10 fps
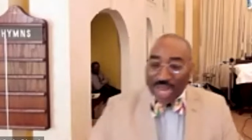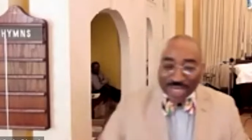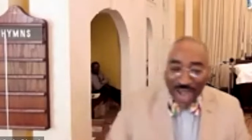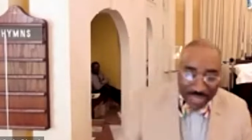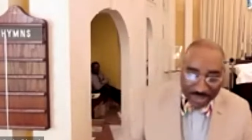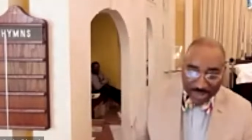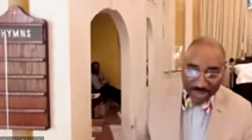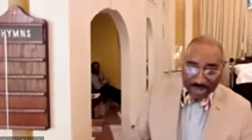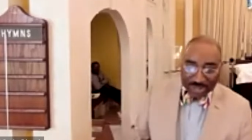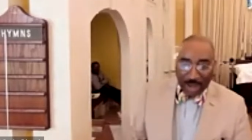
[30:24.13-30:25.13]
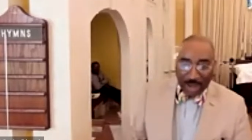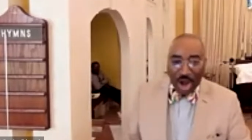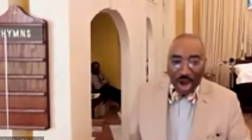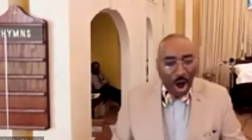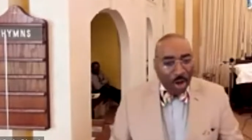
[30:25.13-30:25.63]
technology
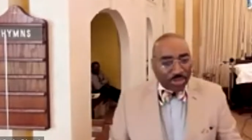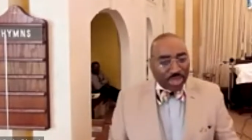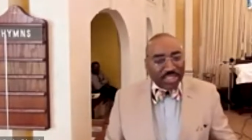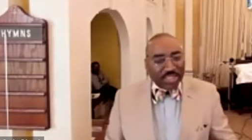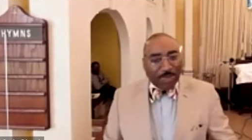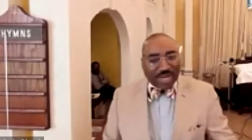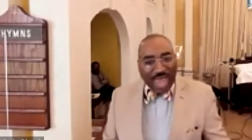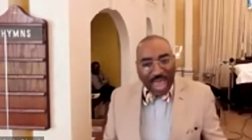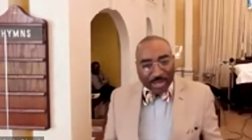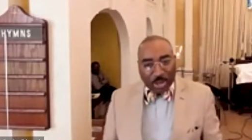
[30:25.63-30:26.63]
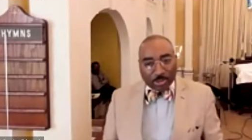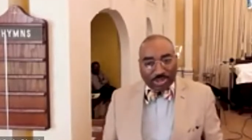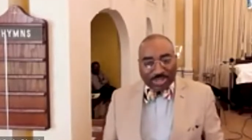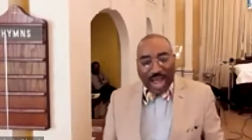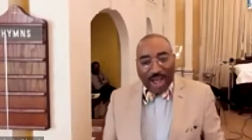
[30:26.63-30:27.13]
stopped, all things mechanical
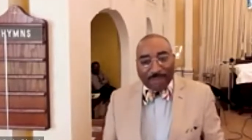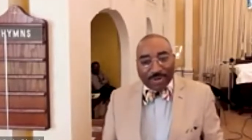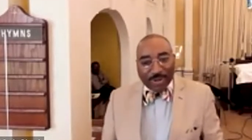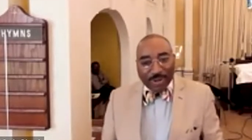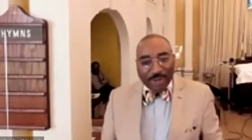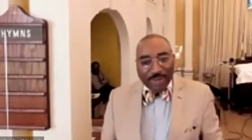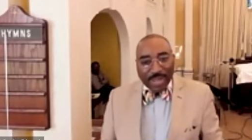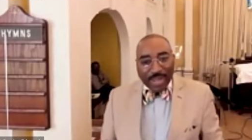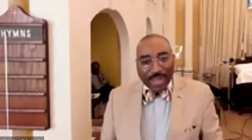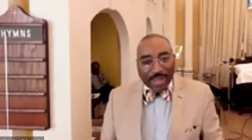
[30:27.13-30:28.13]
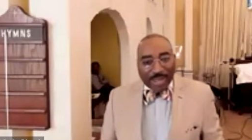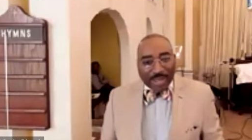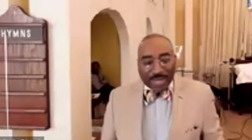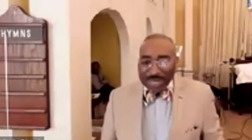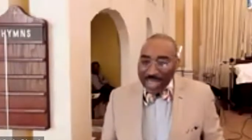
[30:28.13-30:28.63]
stopped.
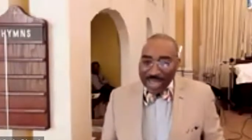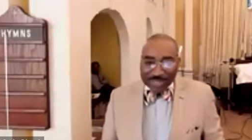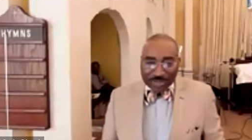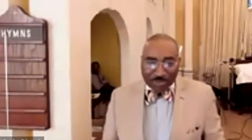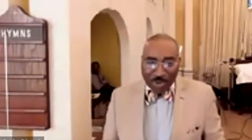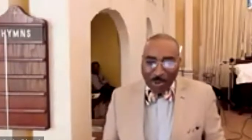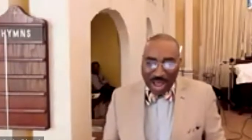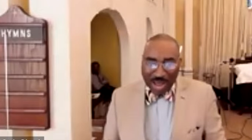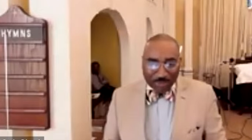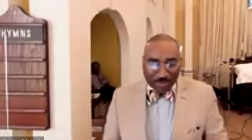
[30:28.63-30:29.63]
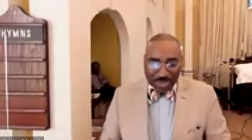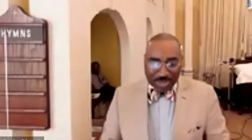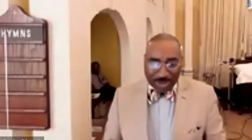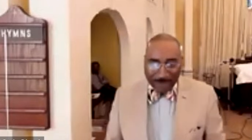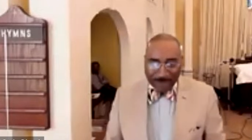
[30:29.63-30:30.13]
And he had his robot with
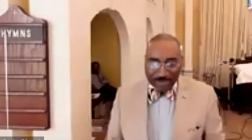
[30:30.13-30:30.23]
him.